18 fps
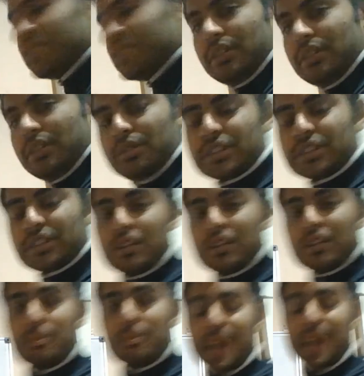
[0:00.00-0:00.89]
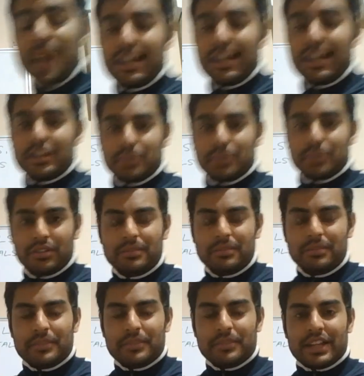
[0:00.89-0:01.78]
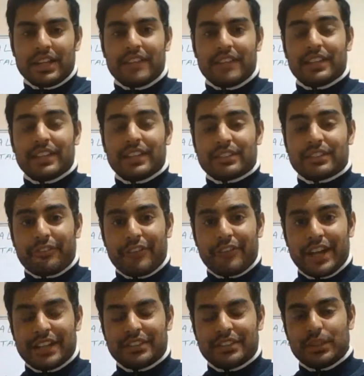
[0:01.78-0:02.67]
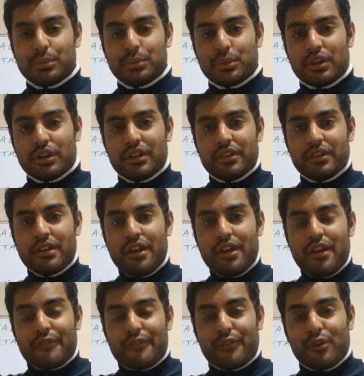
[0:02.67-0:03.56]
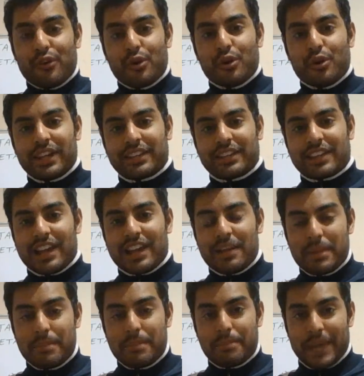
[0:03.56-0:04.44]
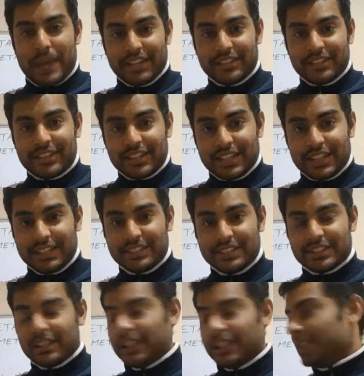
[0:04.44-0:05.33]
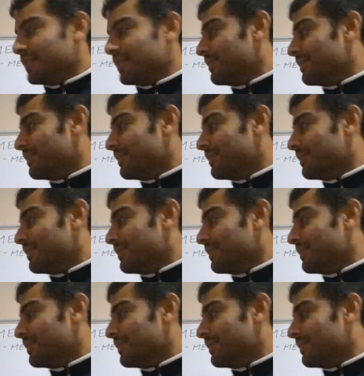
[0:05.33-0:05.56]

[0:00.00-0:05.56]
are also malleable, and that's a fancy word for it can be bent easily.